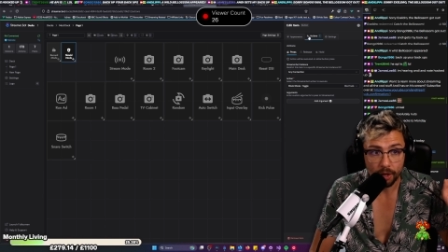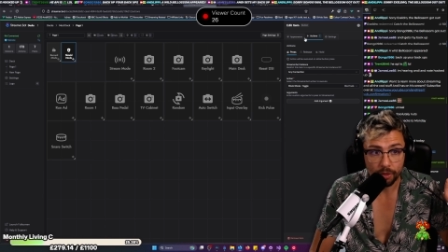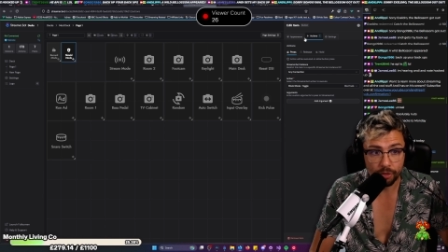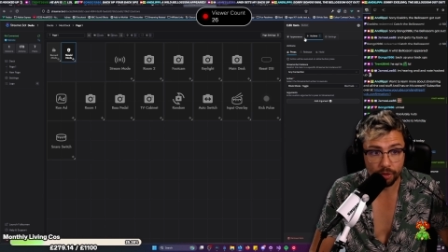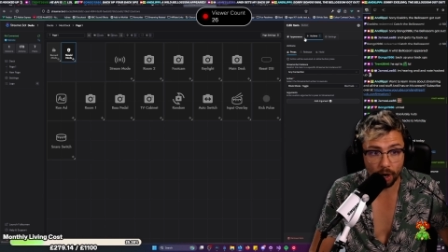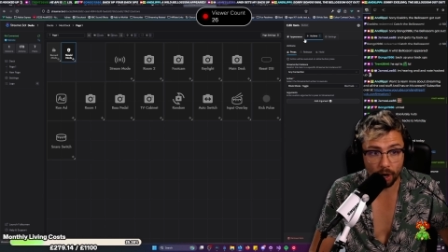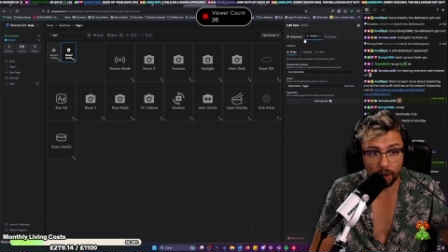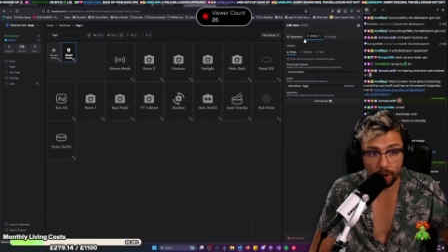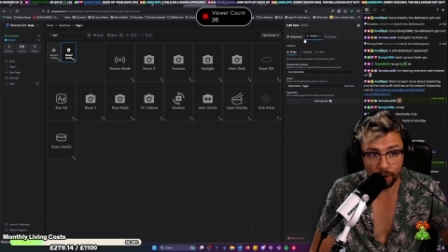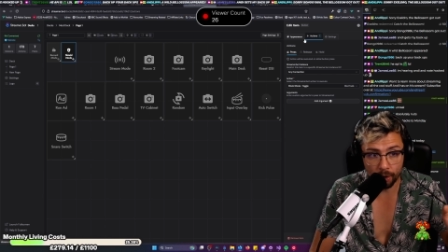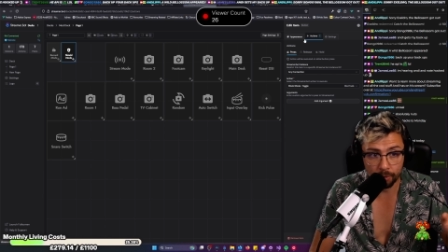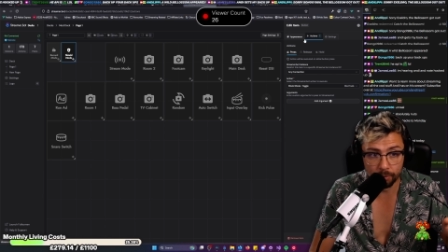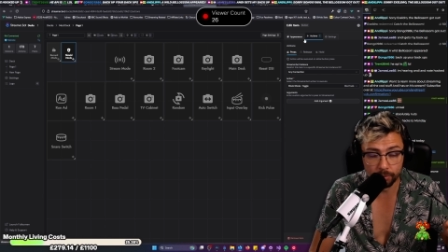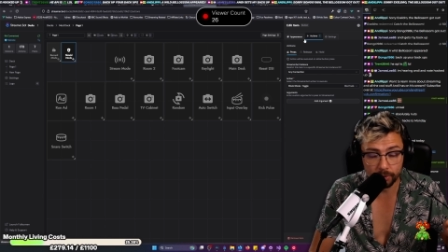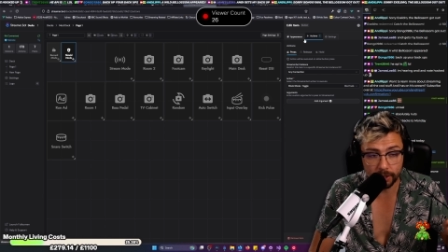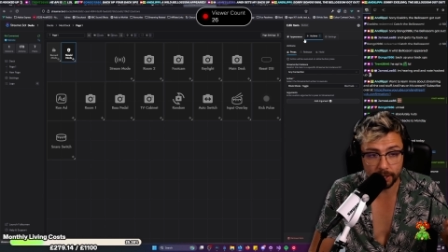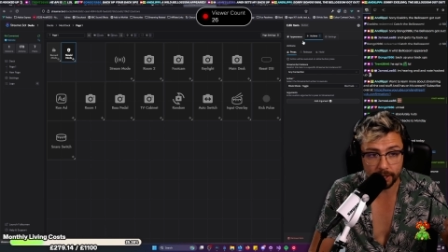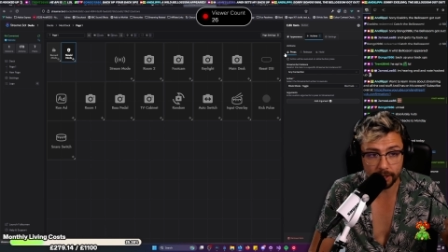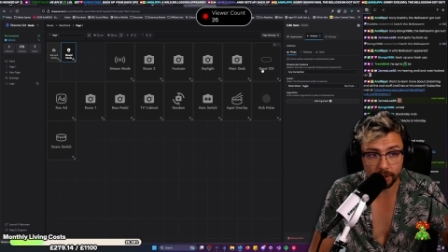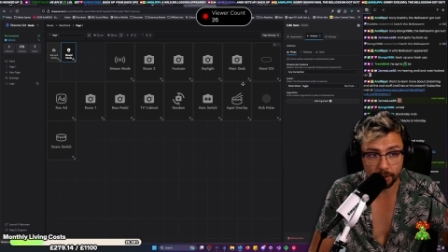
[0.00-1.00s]
not
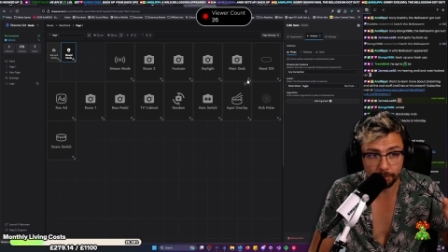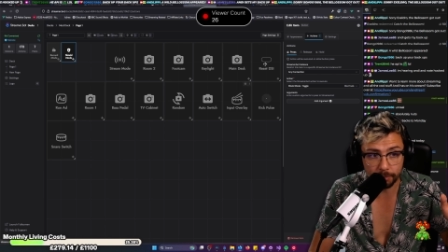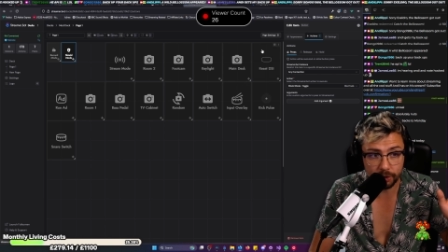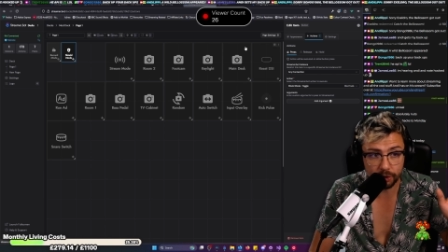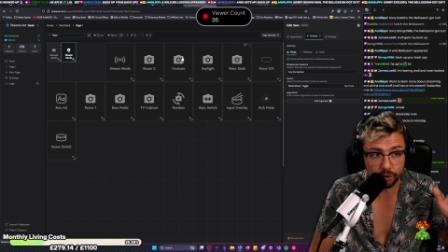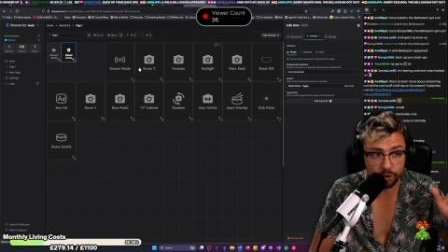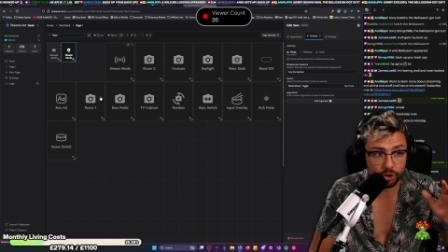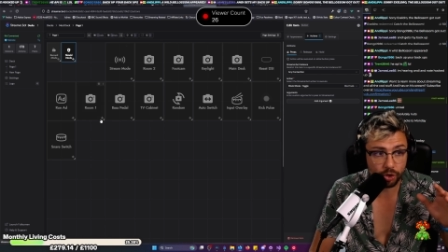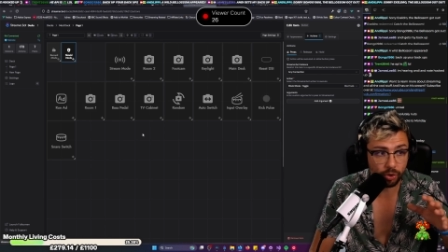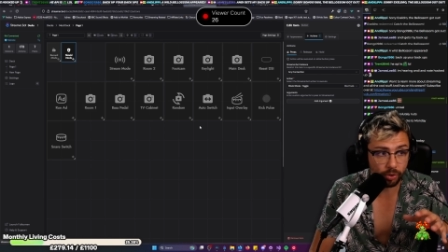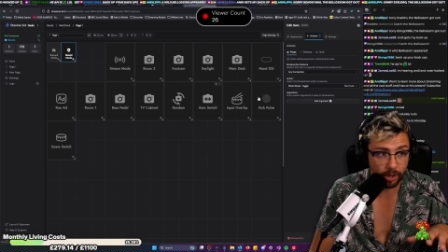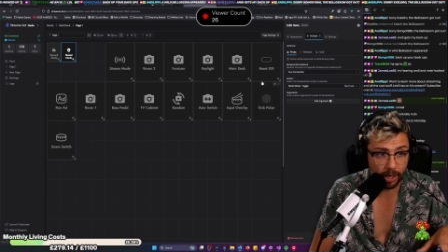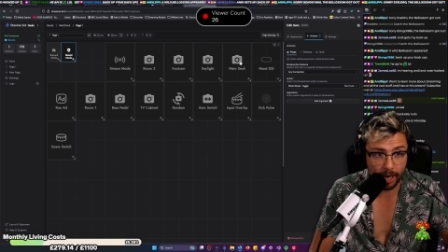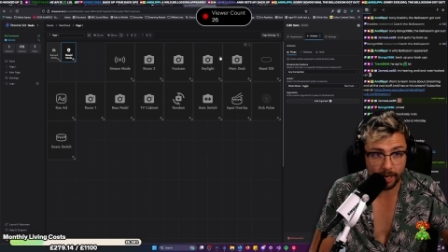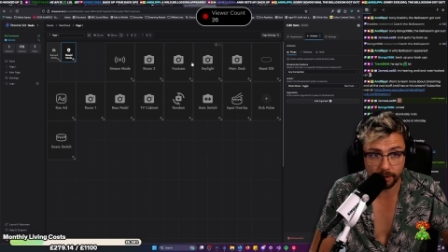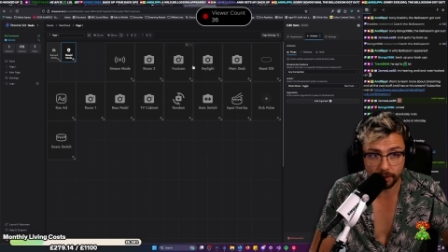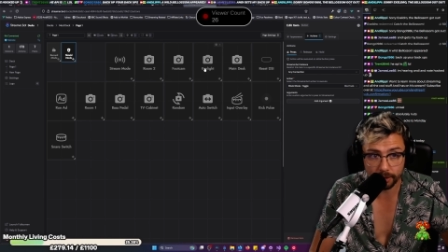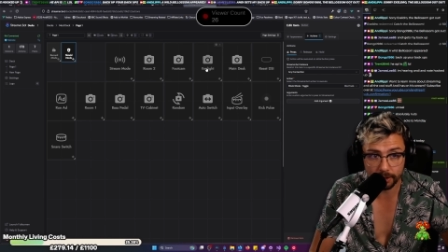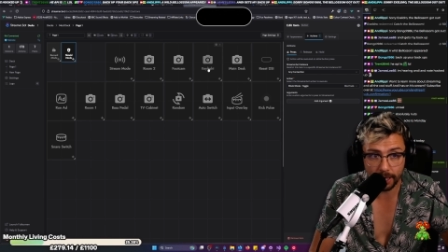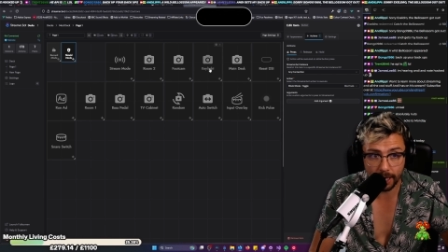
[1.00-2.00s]
only can we just
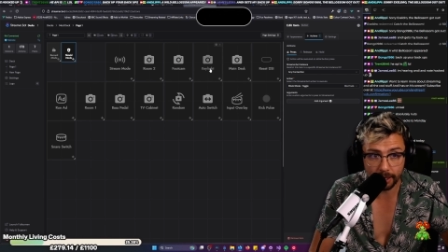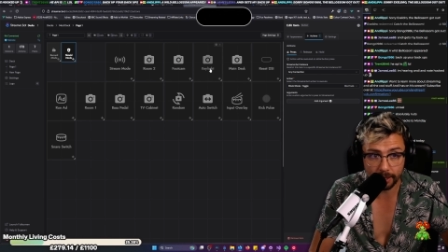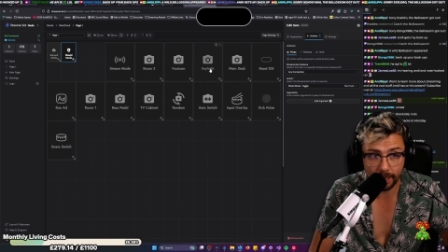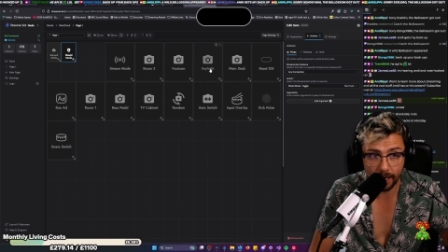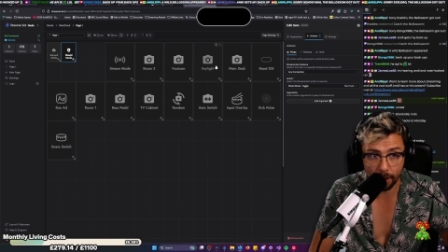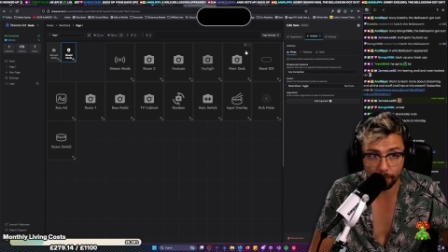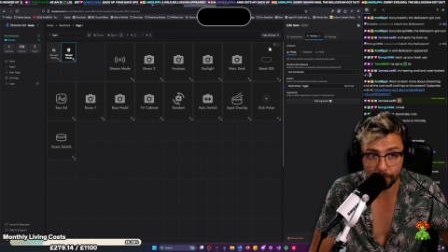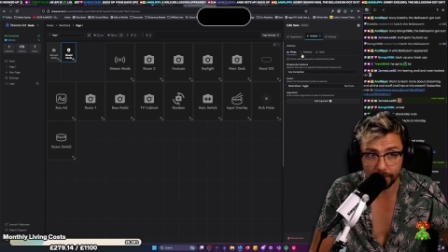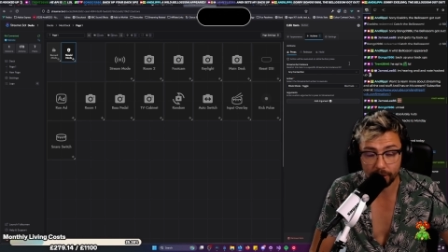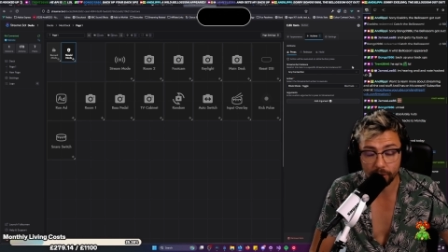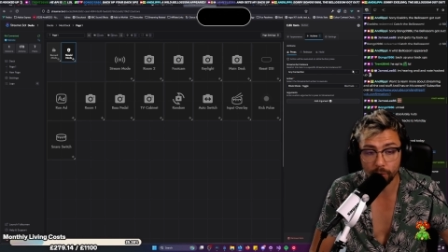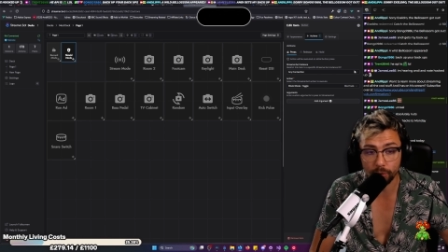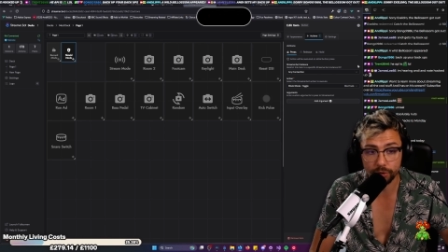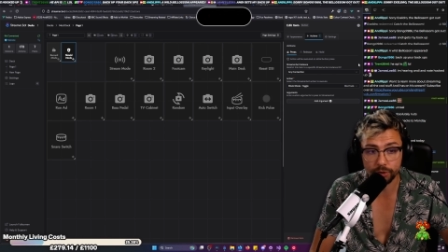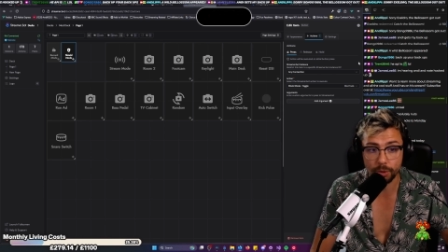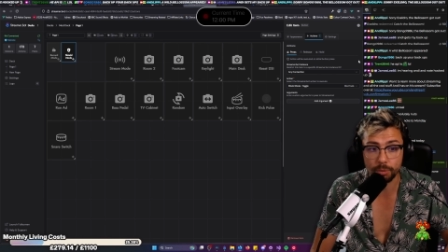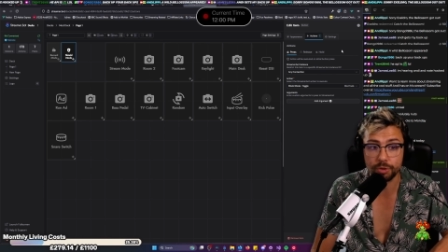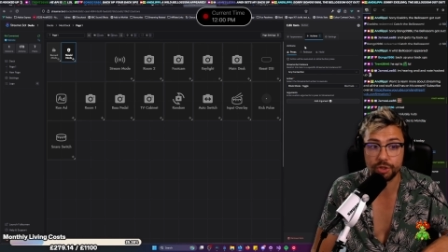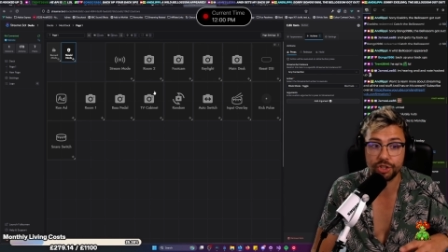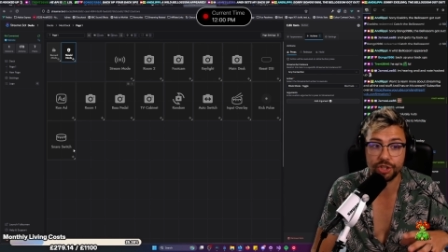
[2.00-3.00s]
create the deck now, we can
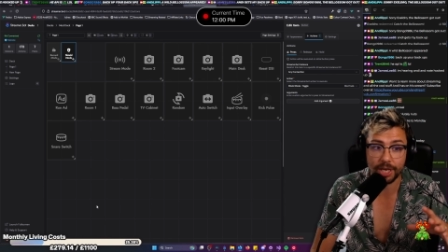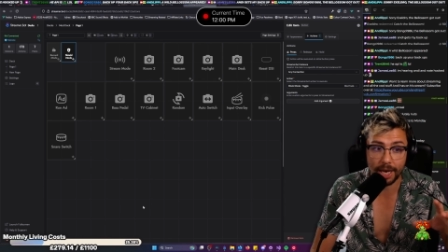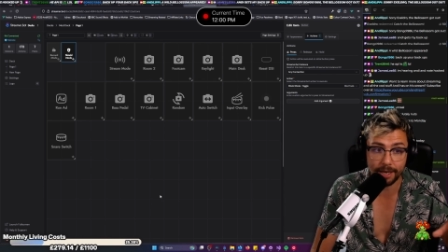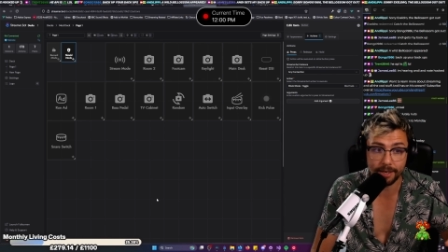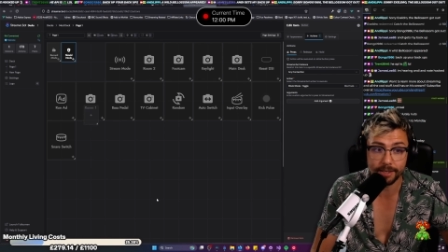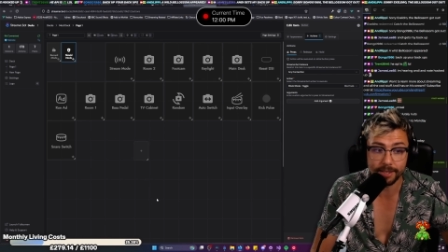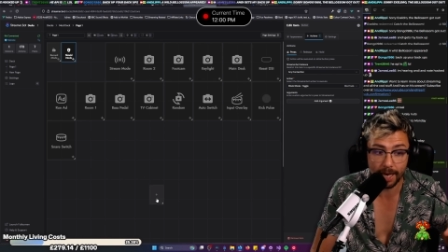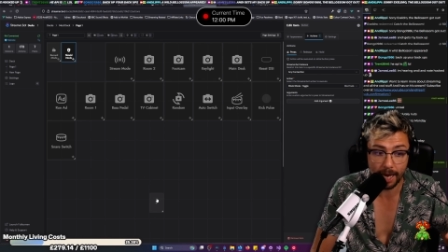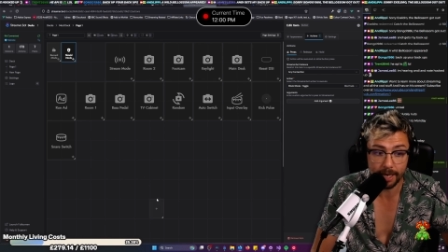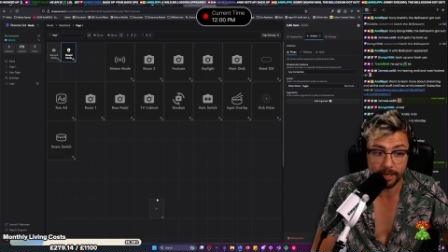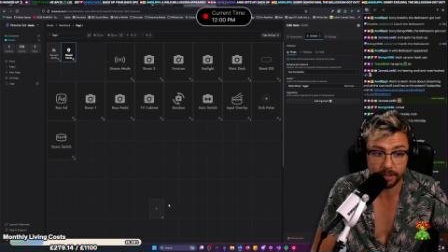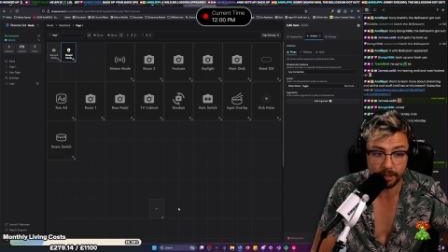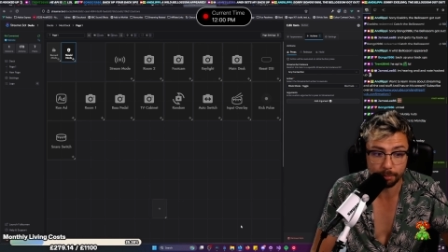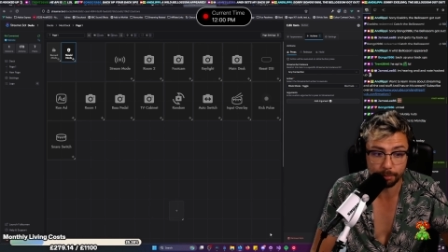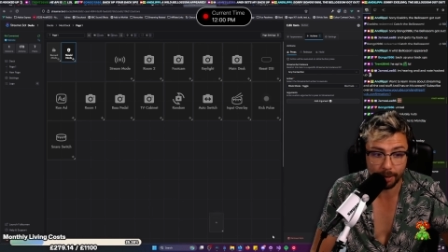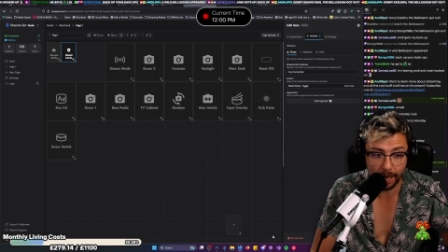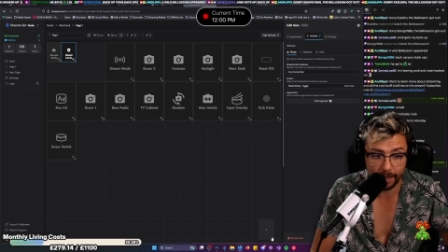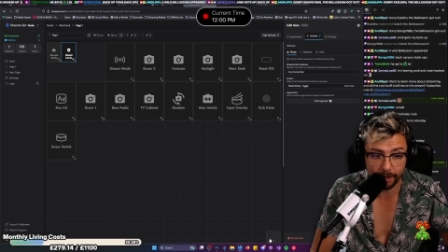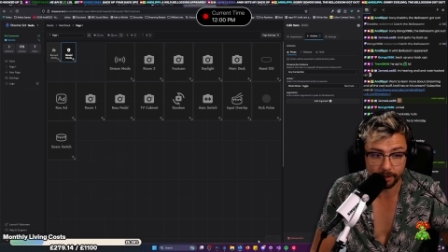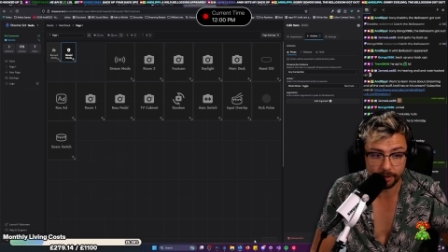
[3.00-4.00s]
also send data
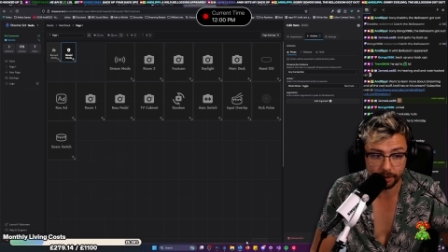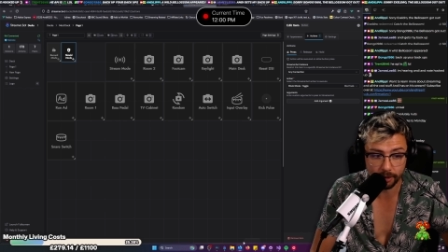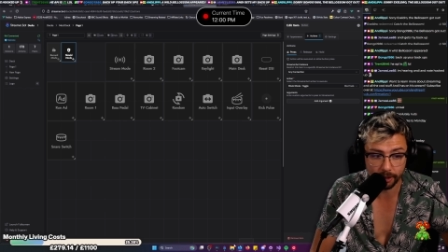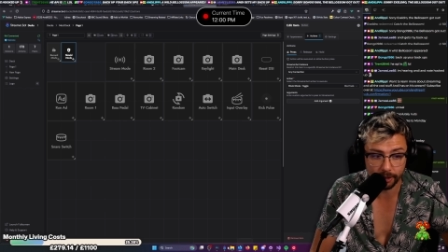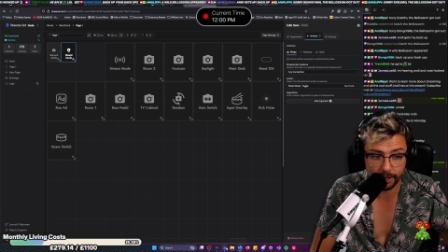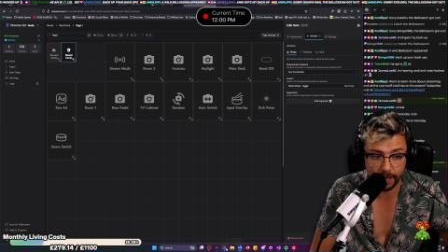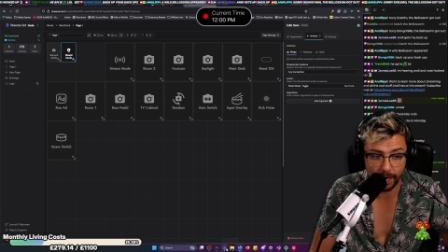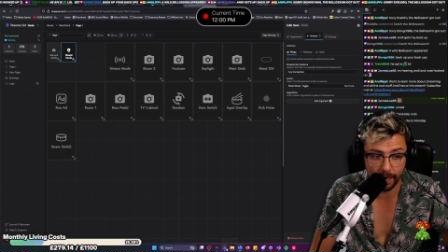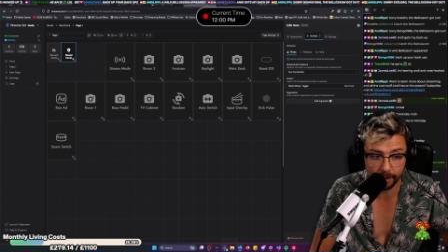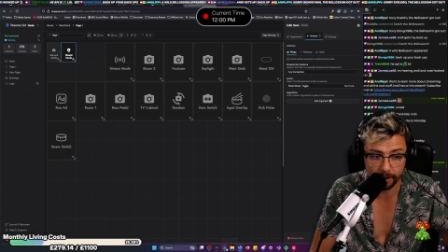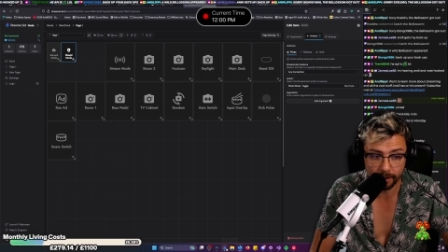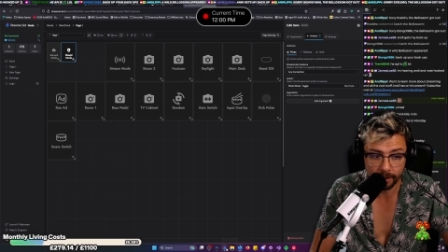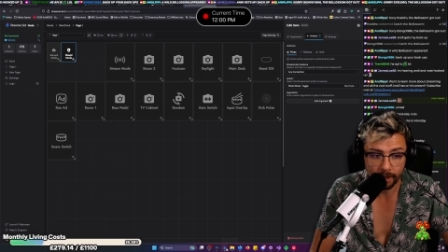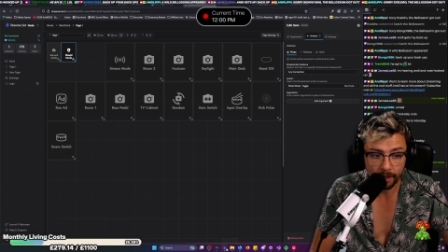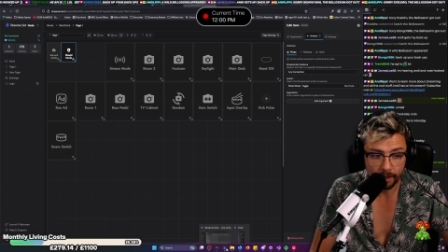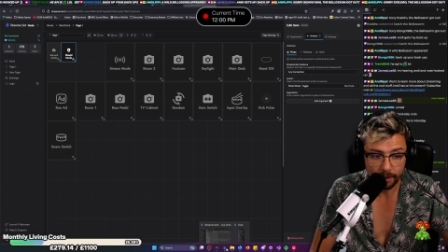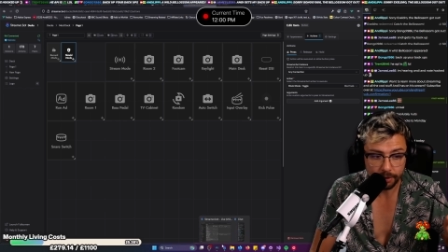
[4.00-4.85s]
back to the deck.